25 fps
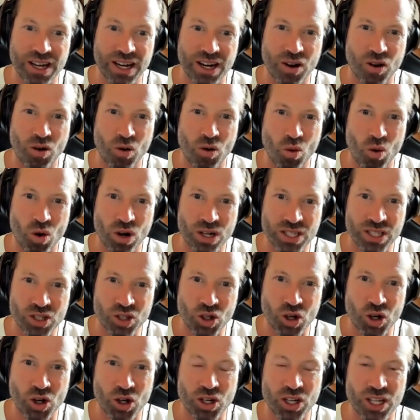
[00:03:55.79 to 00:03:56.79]
like what
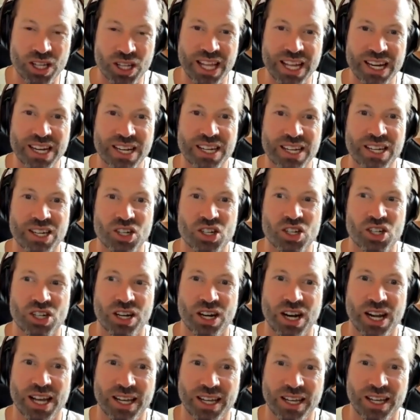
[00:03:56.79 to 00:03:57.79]
started that
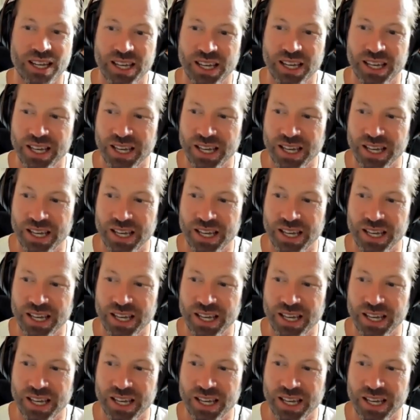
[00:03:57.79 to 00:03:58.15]
addiction, like,